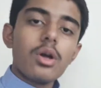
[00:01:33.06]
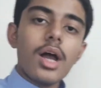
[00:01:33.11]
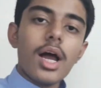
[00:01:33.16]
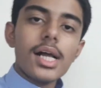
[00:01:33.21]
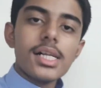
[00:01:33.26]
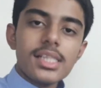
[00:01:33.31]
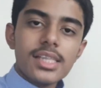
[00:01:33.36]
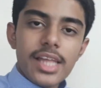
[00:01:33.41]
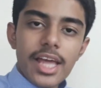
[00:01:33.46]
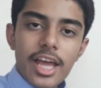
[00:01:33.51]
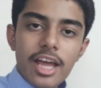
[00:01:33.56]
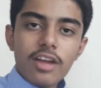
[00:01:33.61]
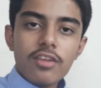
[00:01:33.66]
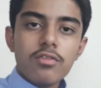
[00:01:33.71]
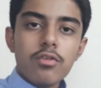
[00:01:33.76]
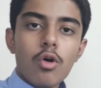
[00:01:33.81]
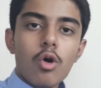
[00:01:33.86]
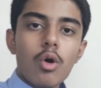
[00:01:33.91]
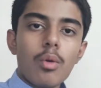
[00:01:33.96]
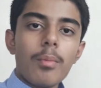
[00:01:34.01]
guys, thank
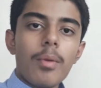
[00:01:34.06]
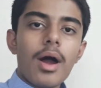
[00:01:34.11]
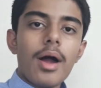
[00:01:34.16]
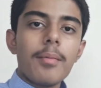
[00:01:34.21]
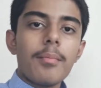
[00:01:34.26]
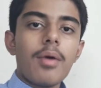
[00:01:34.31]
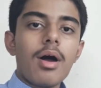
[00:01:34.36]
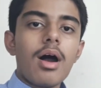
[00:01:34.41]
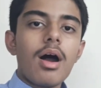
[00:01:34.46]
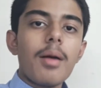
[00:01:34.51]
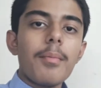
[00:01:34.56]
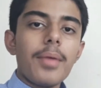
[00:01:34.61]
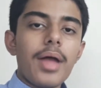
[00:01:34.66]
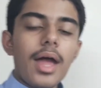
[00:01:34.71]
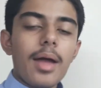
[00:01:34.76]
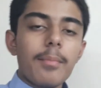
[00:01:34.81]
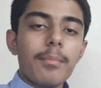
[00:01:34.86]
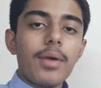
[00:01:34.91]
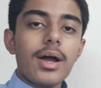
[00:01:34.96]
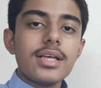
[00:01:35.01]
for my mom
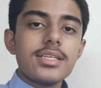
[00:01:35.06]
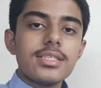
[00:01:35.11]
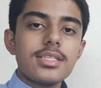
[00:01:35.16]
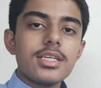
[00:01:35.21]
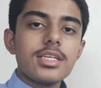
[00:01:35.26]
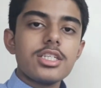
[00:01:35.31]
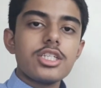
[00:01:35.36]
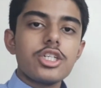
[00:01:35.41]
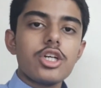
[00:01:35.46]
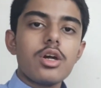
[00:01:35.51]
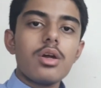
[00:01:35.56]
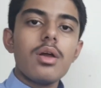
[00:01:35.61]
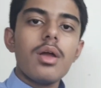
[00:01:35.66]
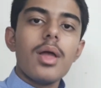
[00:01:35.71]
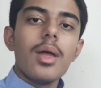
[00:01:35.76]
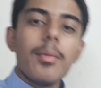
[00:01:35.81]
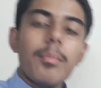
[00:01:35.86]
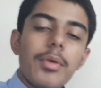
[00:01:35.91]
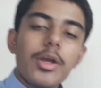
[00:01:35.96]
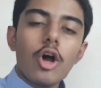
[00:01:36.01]
and my sister
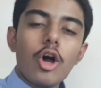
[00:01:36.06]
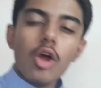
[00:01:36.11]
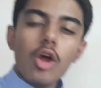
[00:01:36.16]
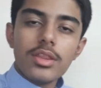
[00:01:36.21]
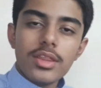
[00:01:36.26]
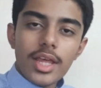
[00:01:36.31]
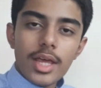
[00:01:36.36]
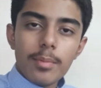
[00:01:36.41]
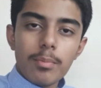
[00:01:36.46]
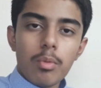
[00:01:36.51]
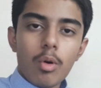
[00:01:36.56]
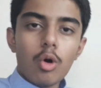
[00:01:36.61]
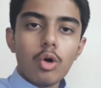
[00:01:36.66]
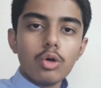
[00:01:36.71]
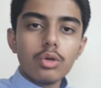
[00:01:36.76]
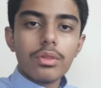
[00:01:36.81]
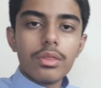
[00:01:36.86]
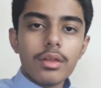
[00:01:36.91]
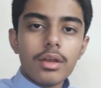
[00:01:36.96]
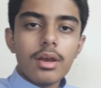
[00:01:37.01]
because they
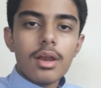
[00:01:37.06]
both